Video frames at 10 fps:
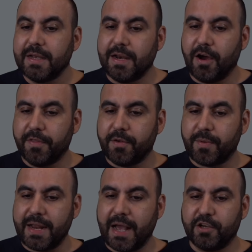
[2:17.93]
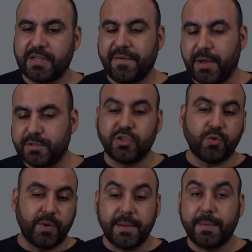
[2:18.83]
Now on the right, I also have the option to
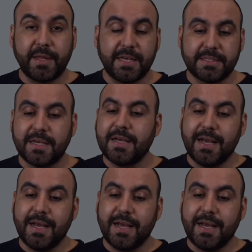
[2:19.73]
rename this,